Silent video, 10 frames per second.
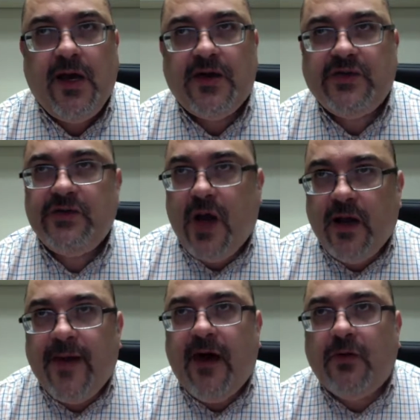I also talk
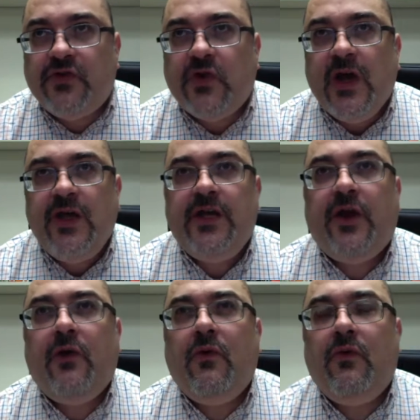about,
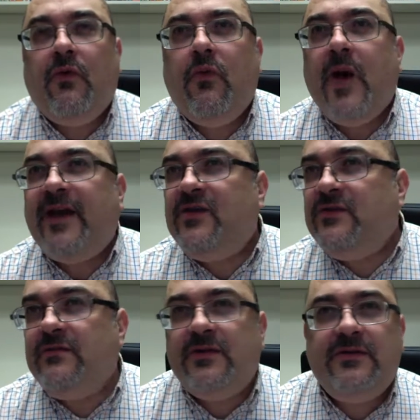
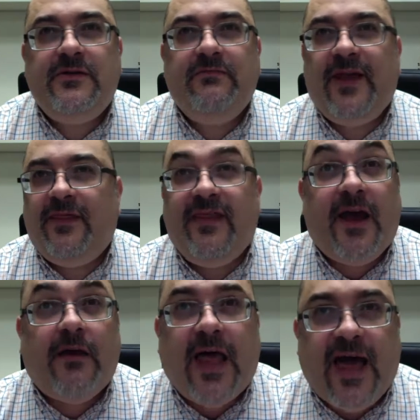when in
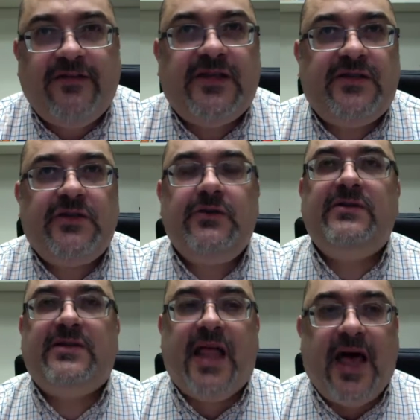their lives, the
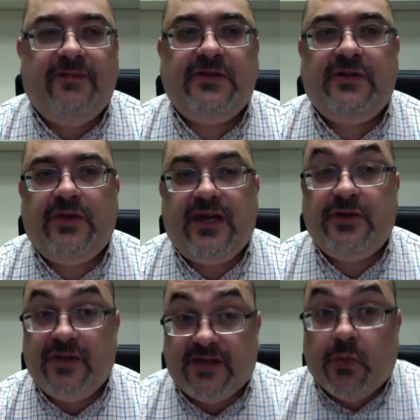students' lives, do they
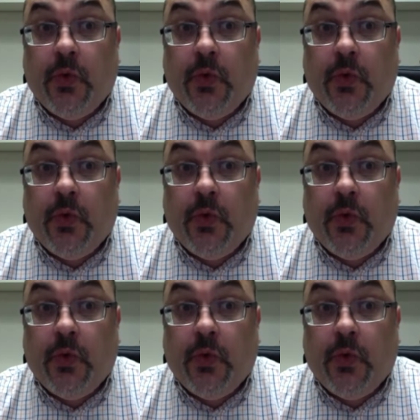do this?